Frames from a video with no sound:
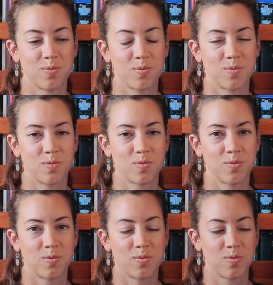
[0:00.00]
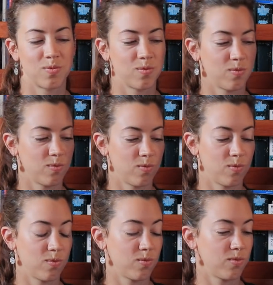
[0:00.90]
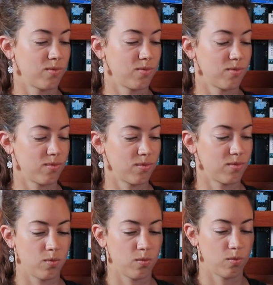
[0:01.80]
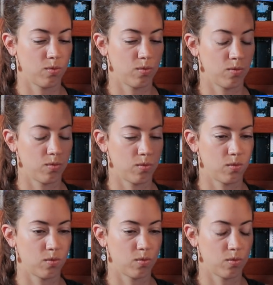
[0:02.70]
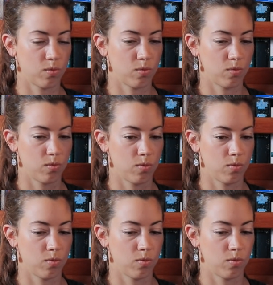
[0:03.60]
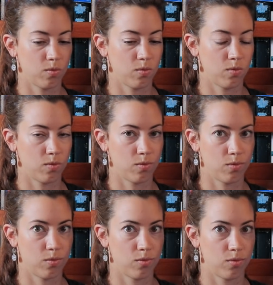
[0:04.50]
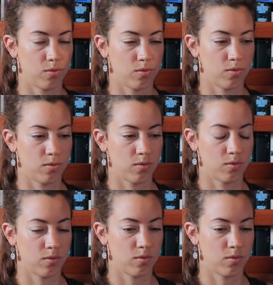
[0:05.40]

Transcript: (silent)